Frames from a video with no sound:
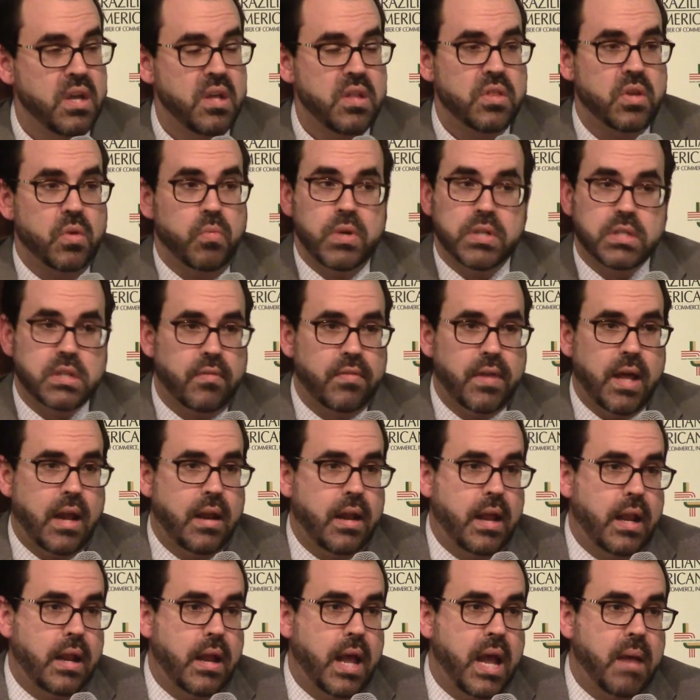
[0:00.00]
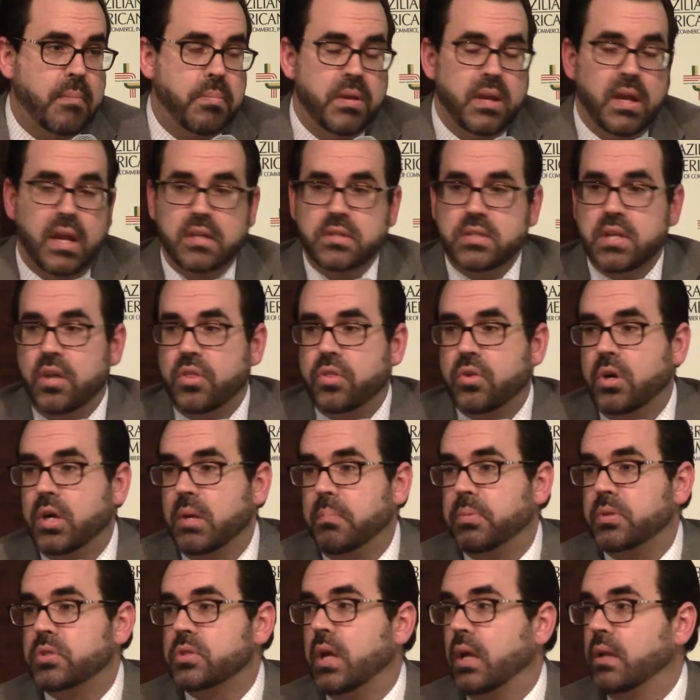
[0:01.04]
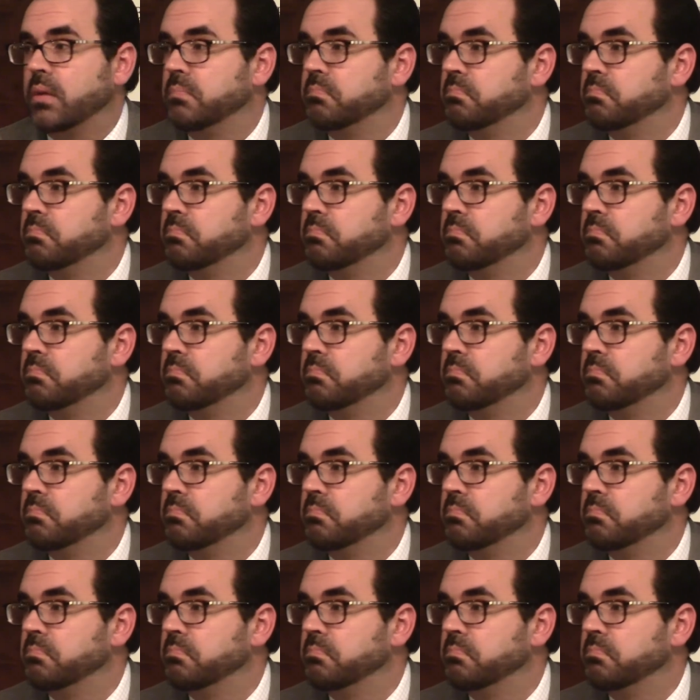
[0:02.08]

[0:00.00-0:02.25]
The risk of that not happening, I say 30%.